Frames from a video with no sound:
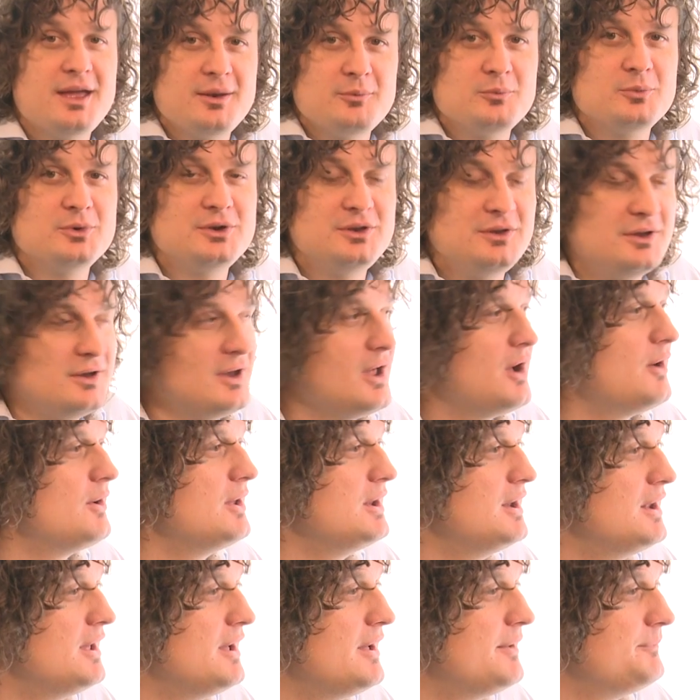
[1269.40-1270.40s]
and wouldn't you know
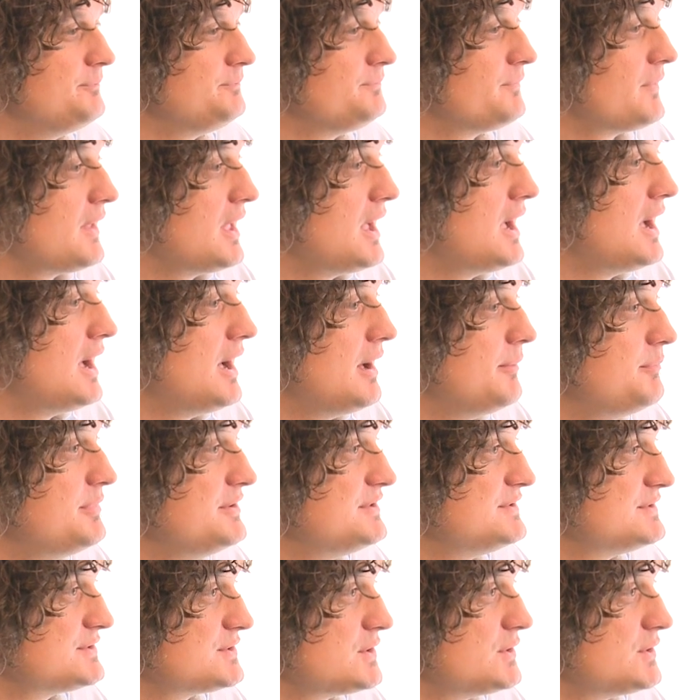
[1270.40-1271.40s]
it, business